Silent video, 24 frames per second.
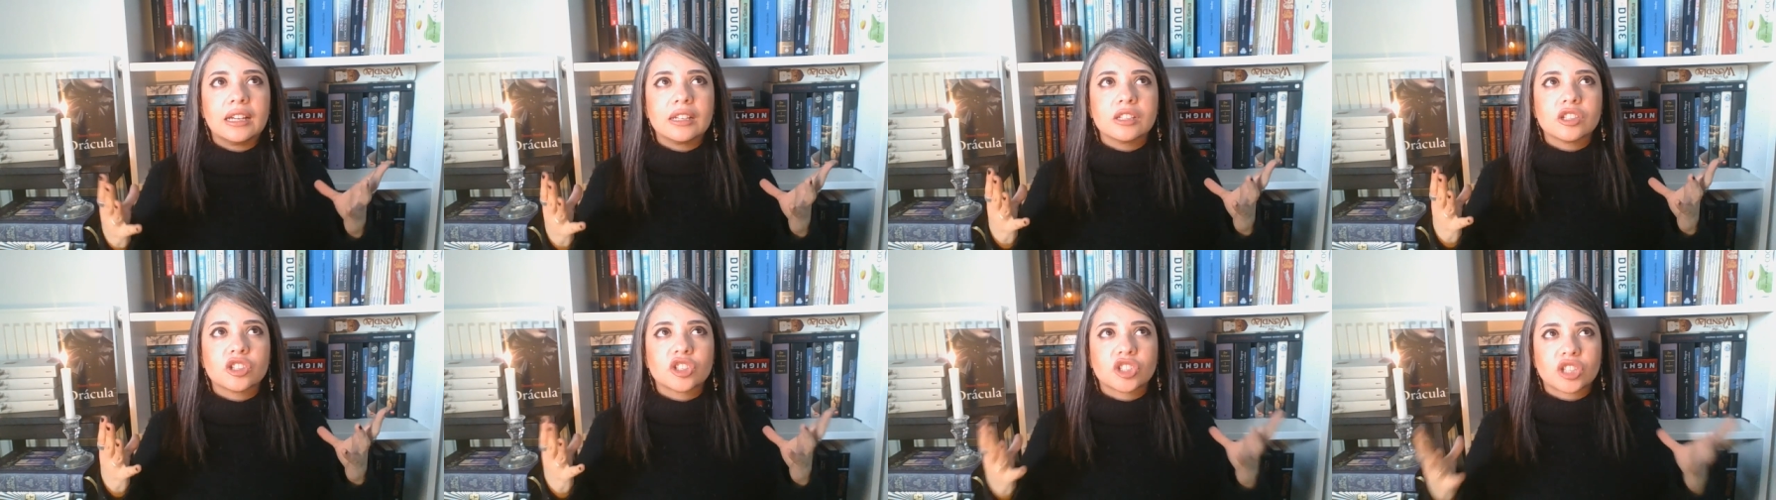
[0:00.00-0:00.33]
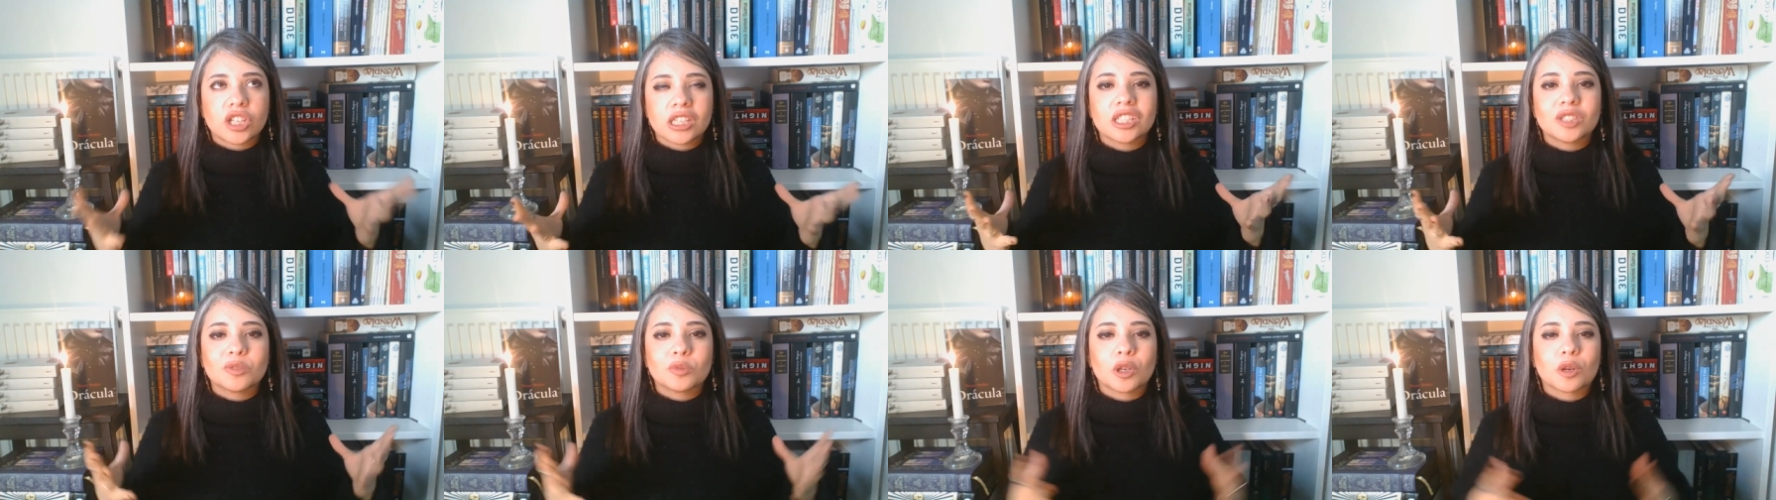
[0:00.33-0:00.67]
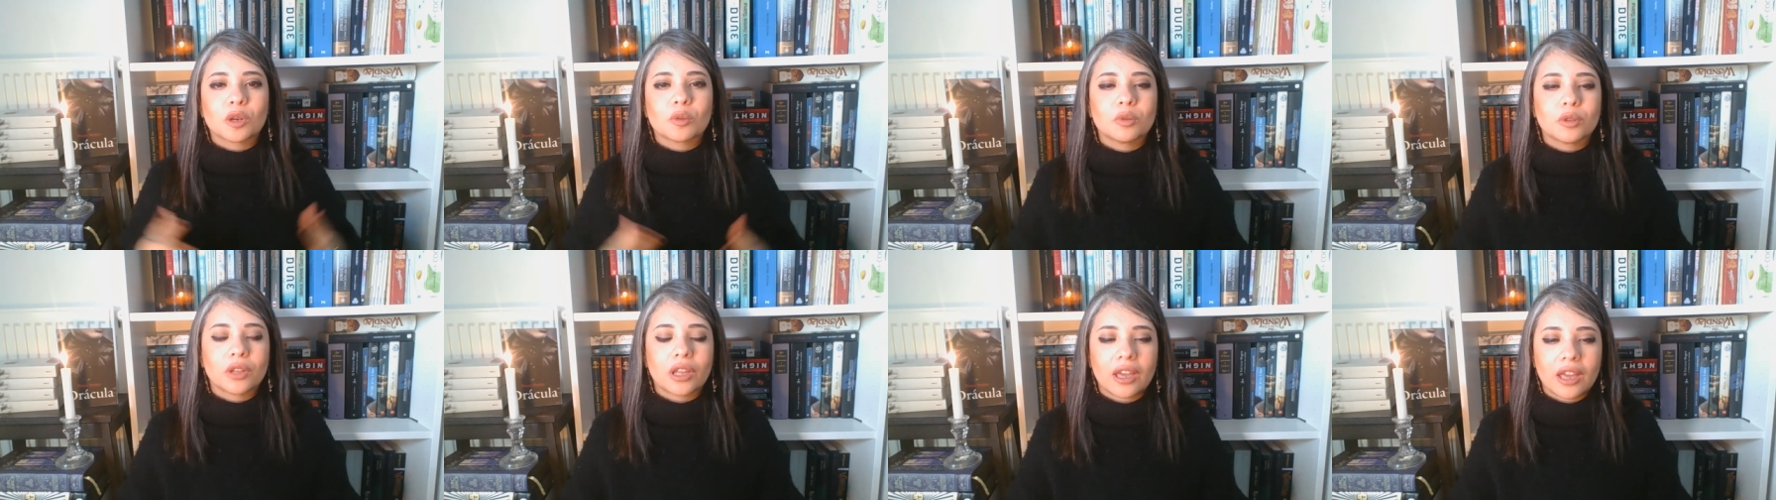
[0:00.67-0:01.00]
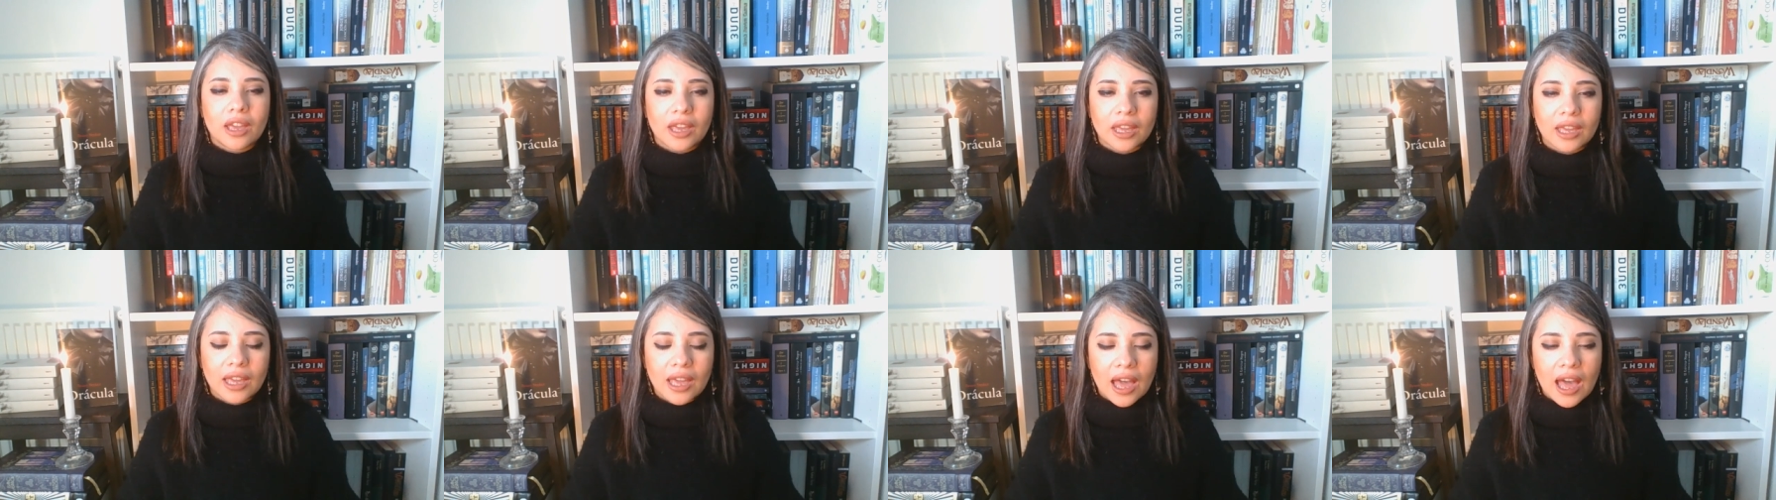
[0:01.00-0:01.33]
Shakespeare
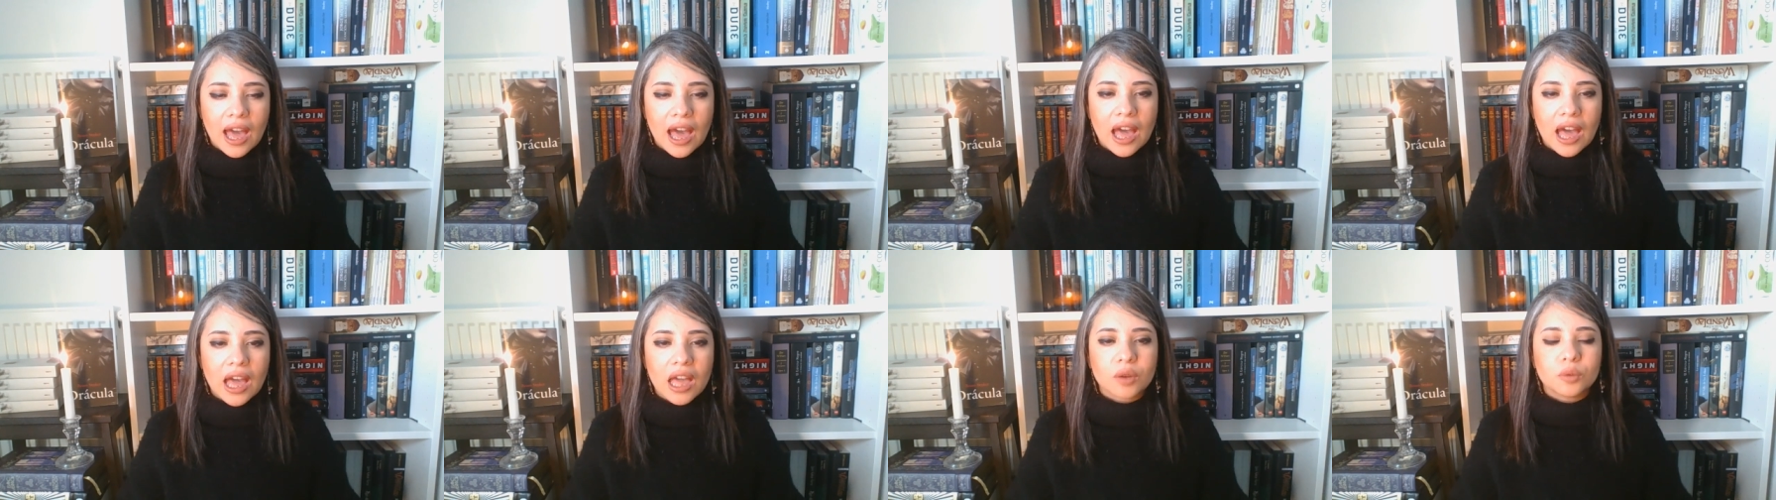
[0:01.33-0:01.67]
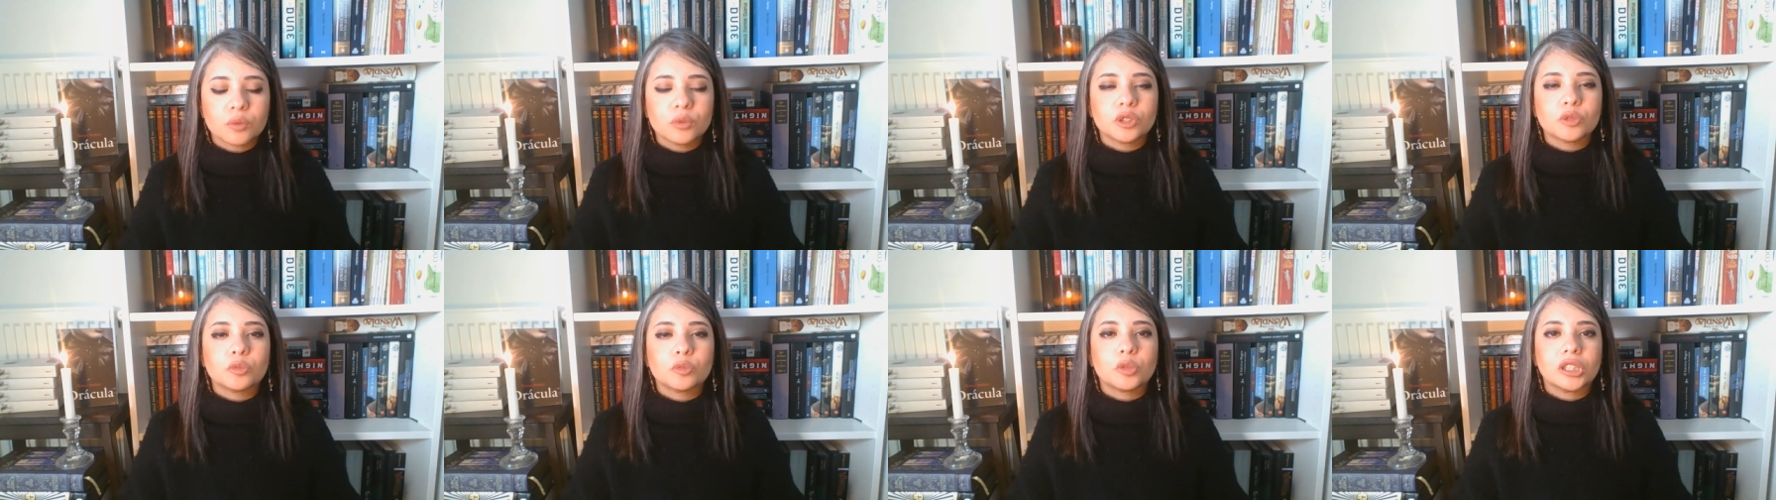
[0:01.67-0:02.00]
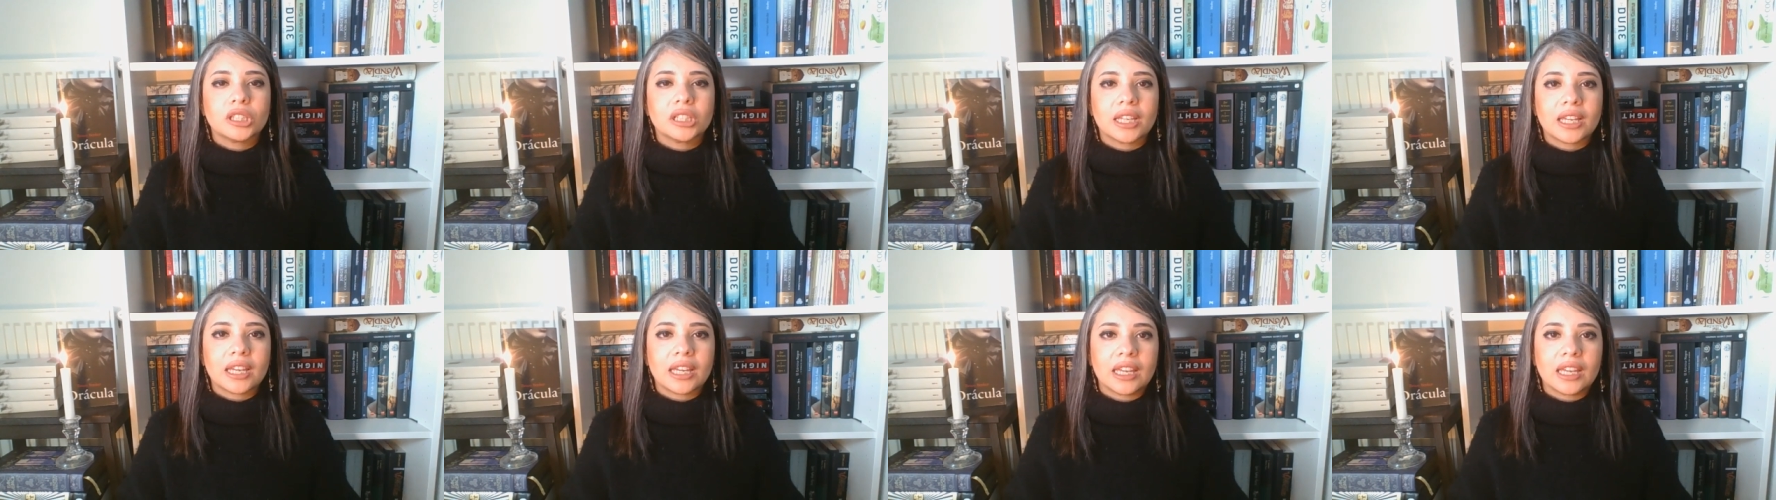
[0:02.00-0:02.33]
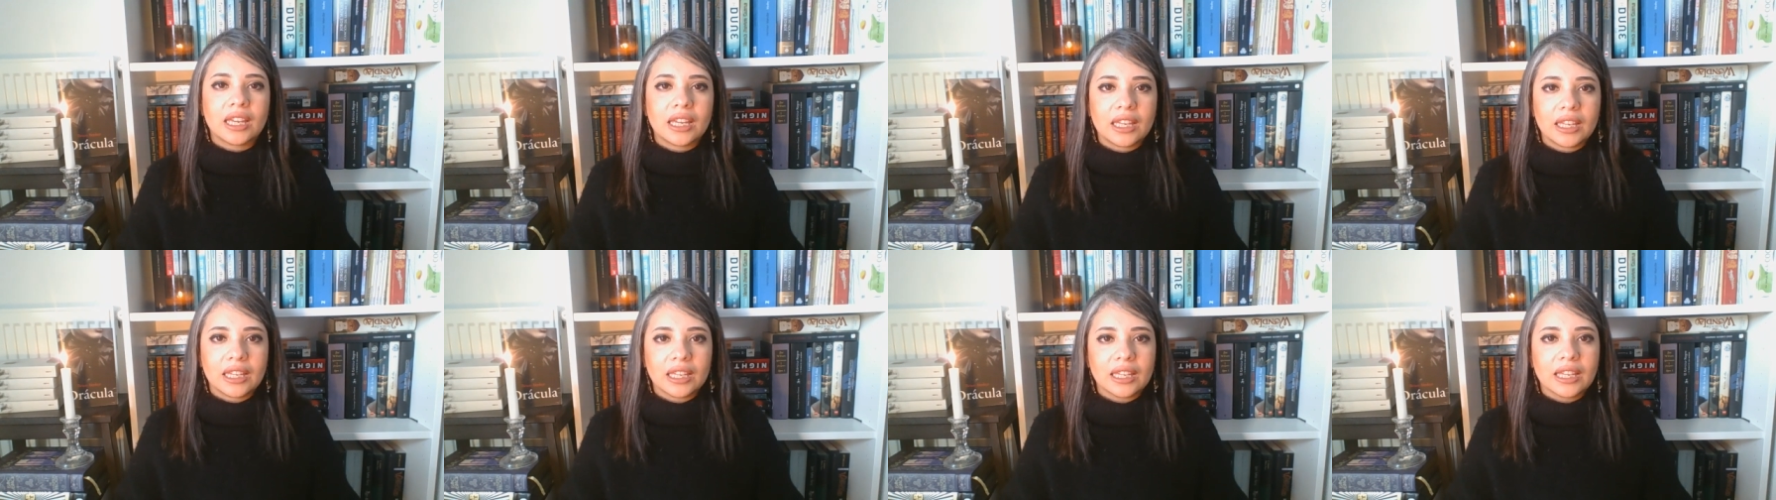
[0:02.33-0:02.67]
play, I would
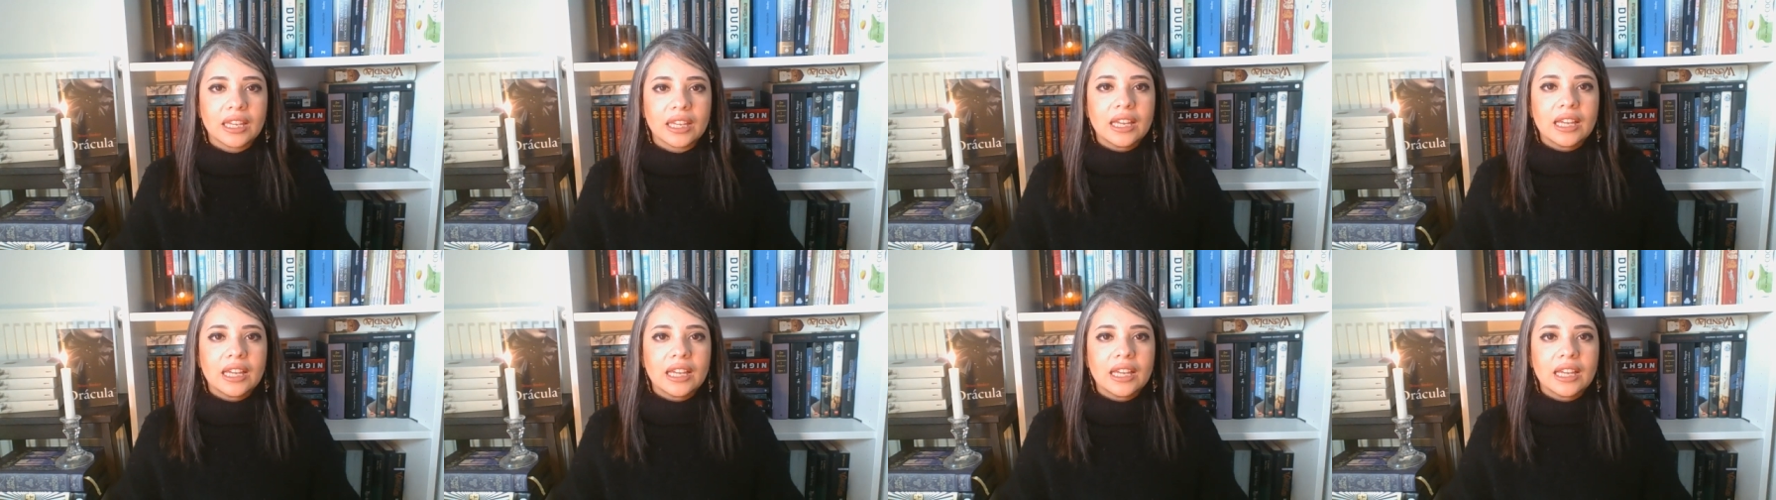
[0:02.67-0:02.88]
play